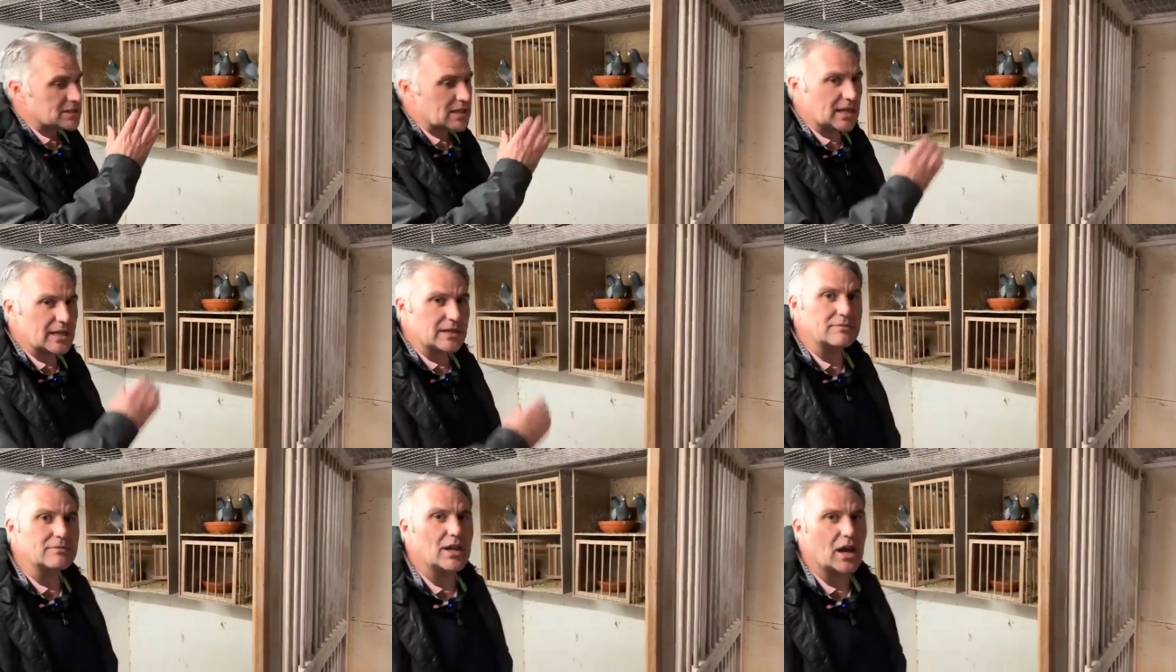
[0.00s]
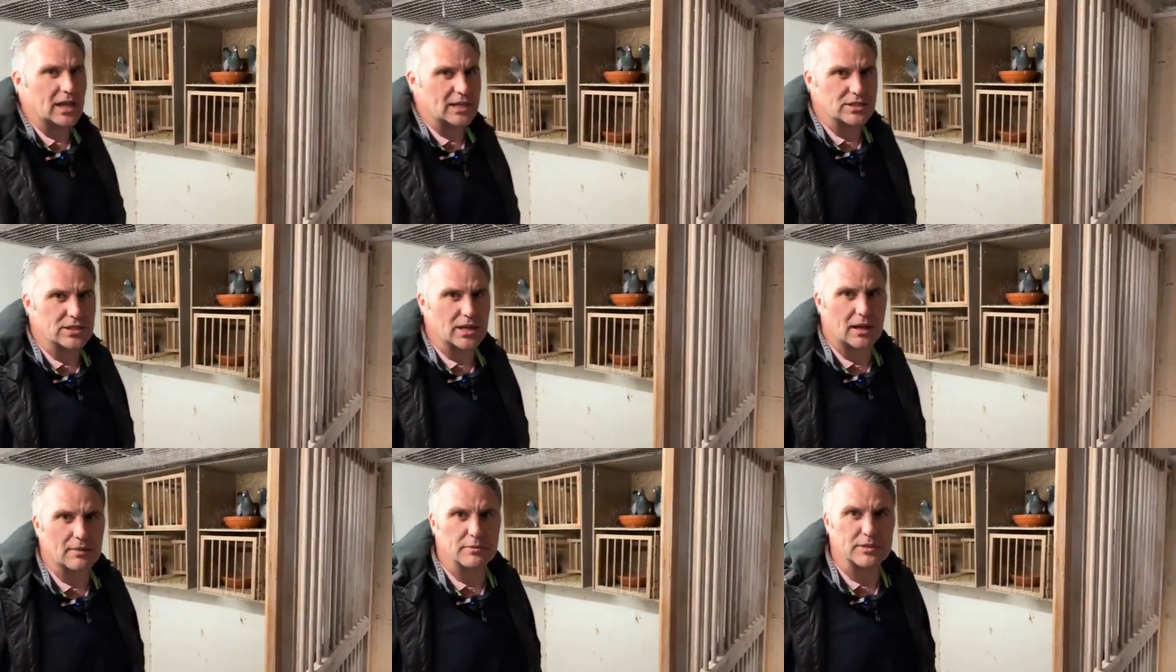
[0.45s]
say
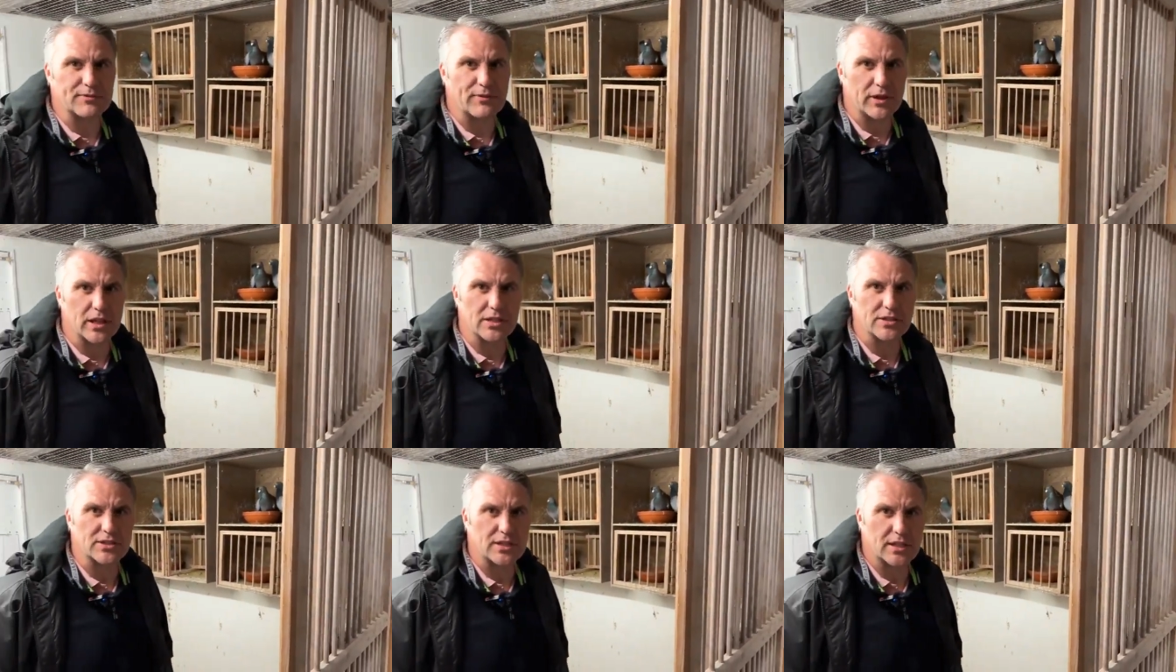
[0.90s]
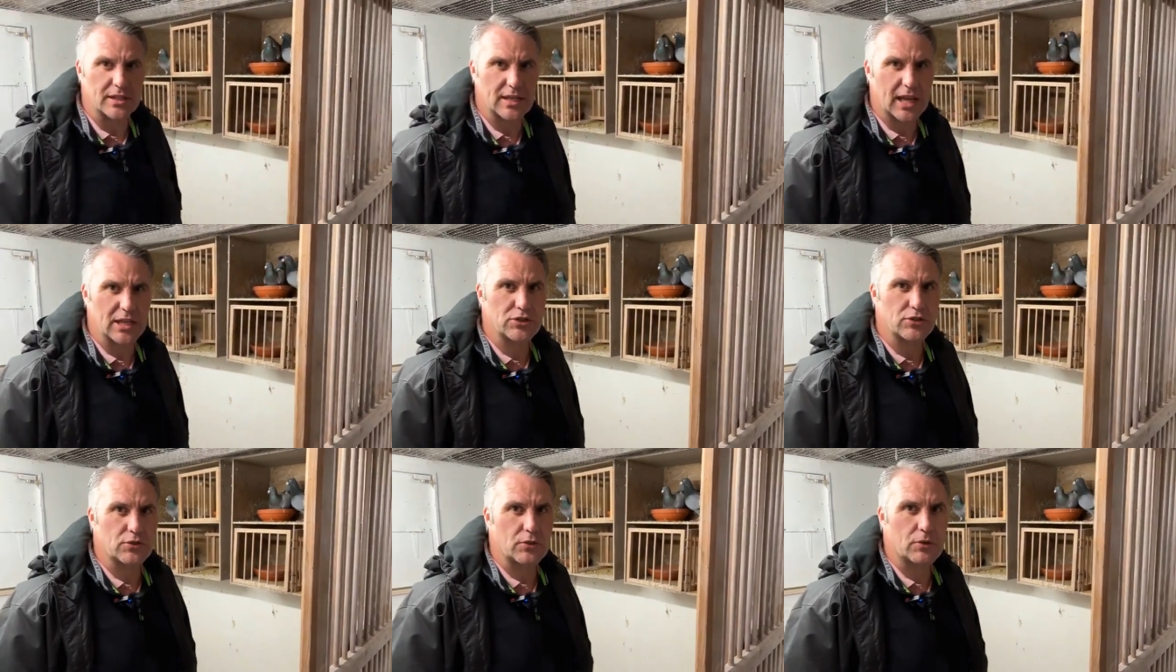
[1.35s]
nine times first at
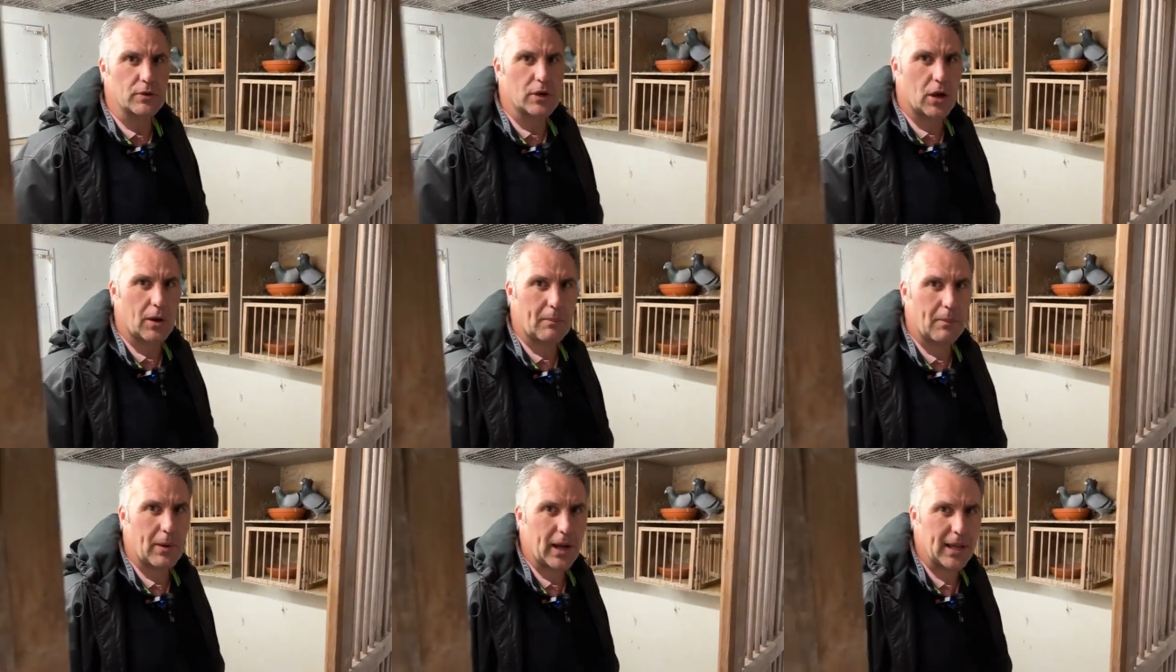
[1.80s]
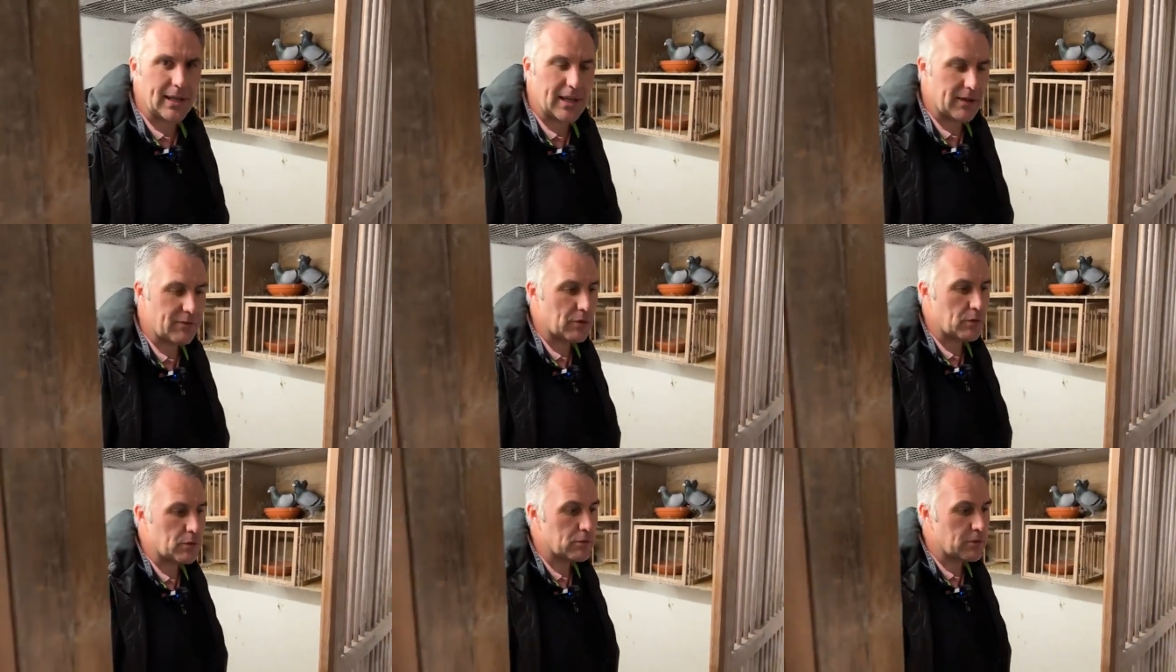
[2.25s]
national combine
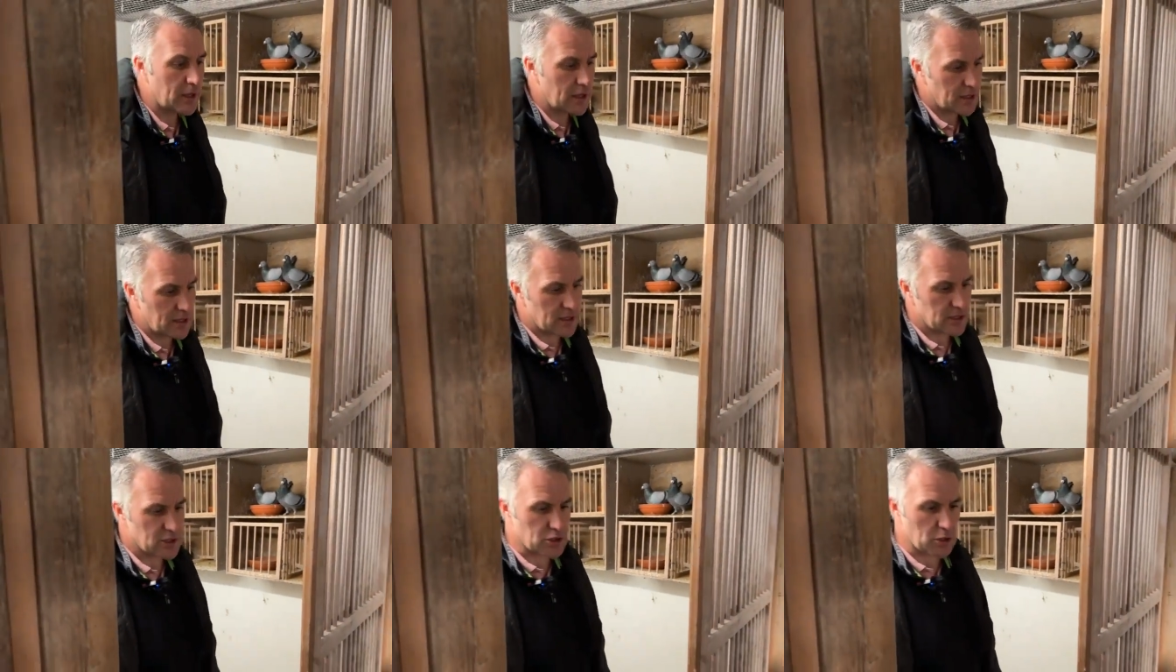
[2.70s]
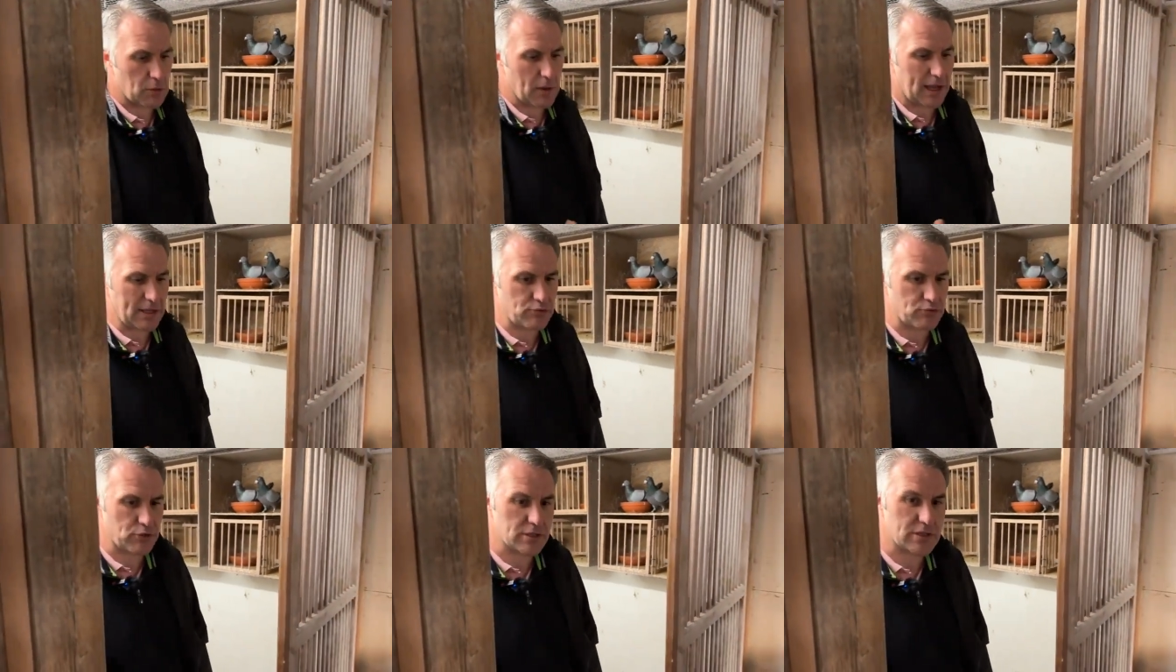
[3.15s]
level,
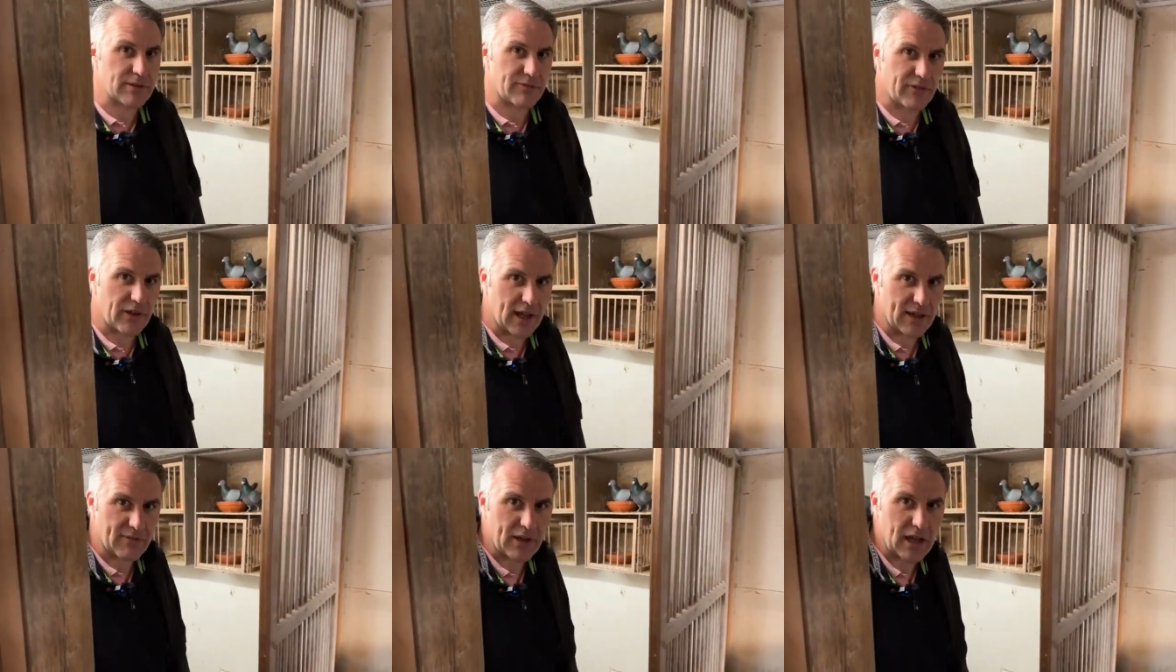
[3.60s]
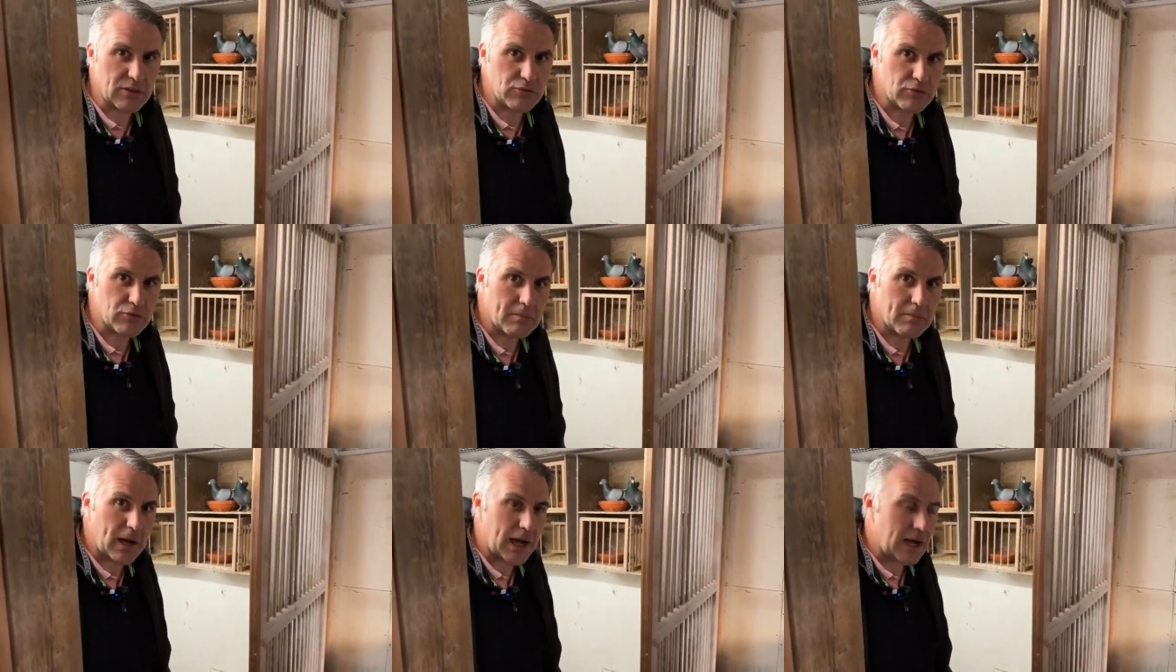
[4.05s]
200 to
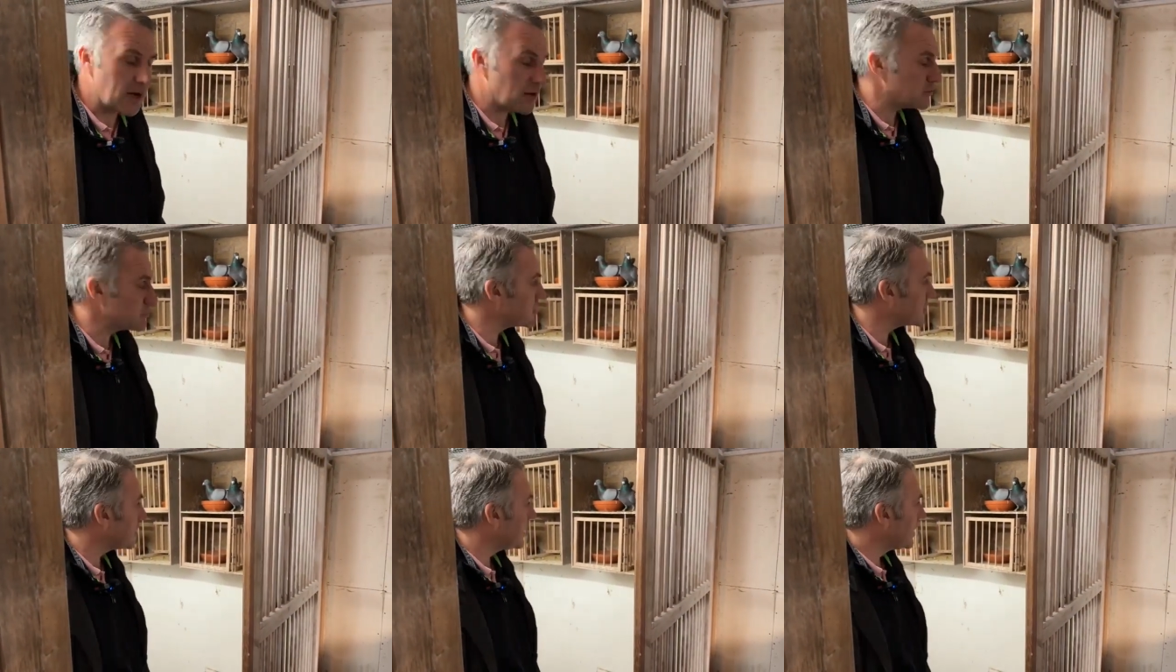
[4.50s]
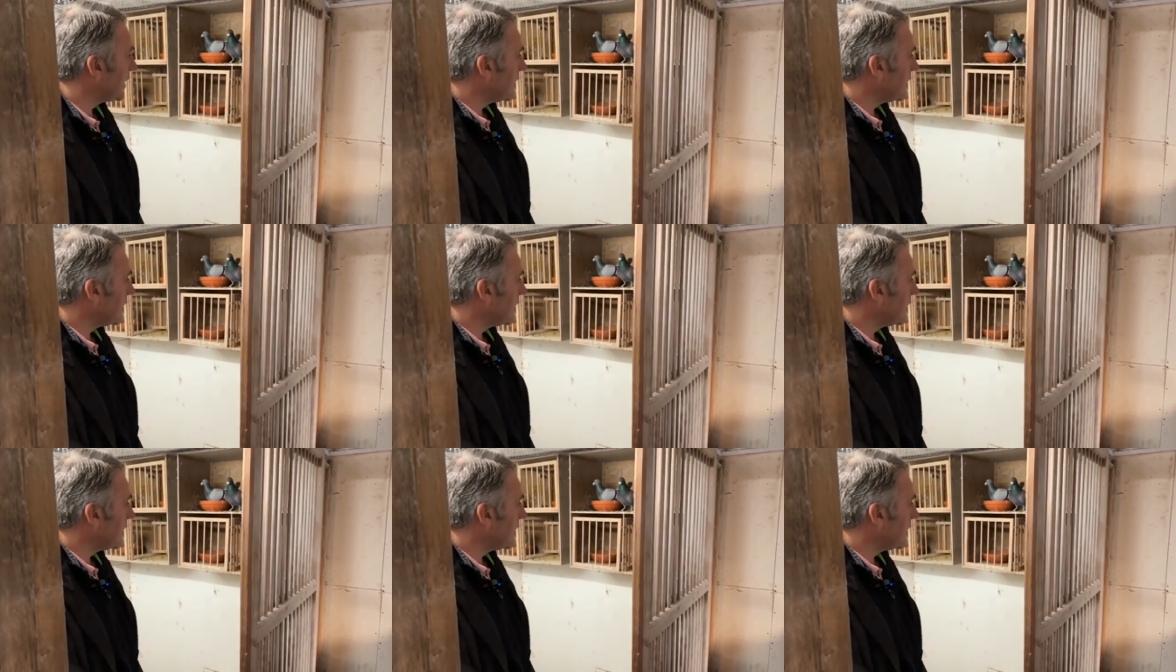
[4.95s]
500 miles